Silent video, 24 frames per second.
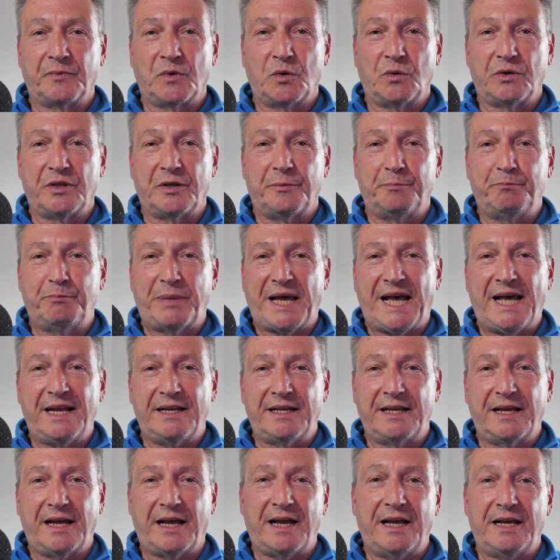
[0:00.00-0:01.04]
or they're
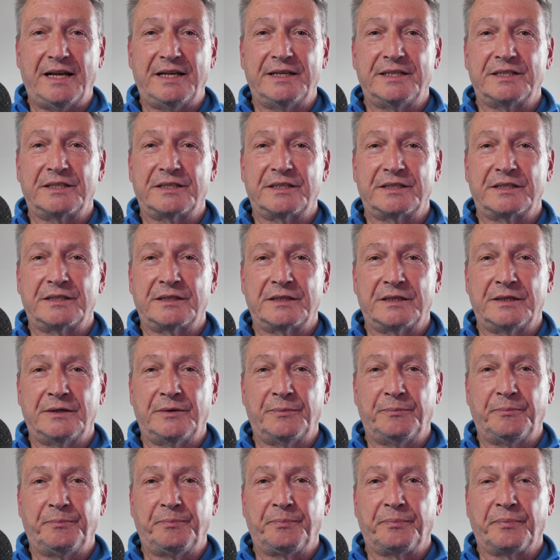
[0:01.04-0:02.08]
bad guys.
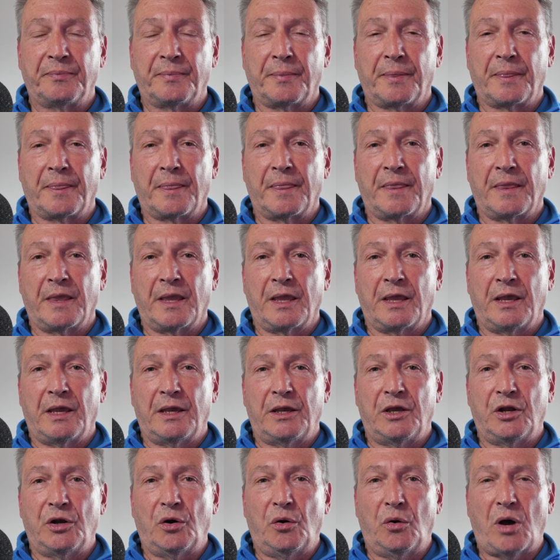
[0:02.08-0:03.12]

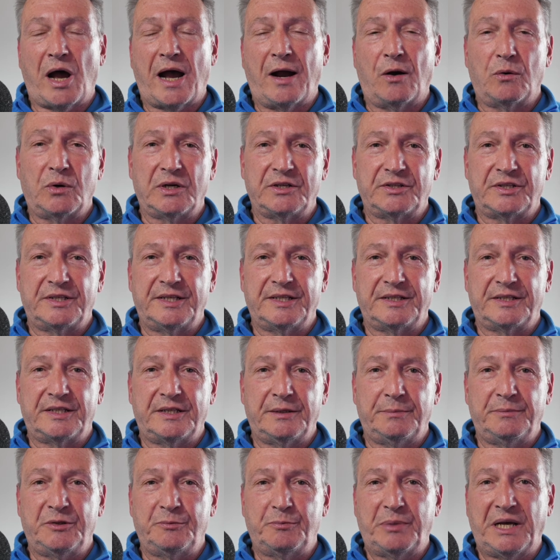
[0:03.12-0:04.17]
You know, our
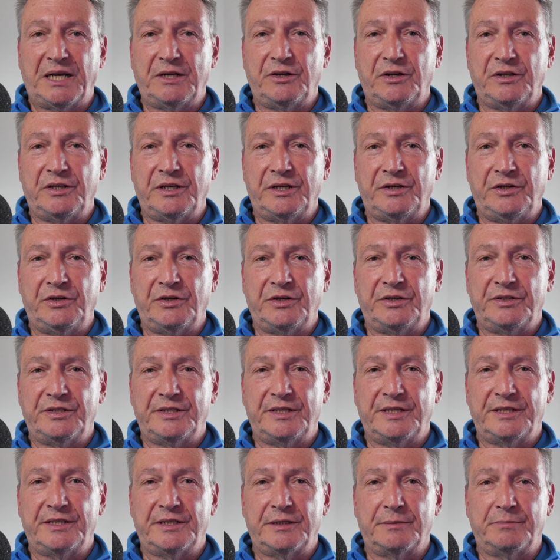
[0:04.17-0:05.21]
system's better than your
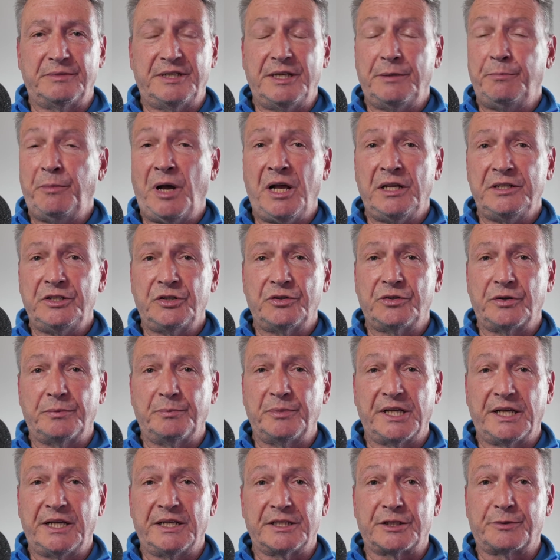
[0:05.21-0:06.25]
system.
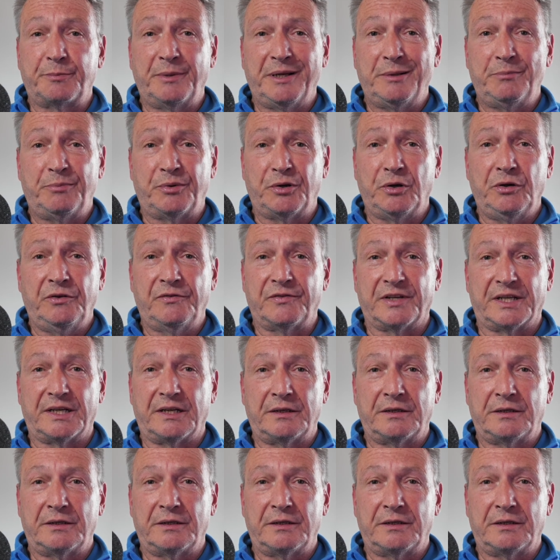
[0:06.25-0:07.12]
Demonstrably, it's been proven.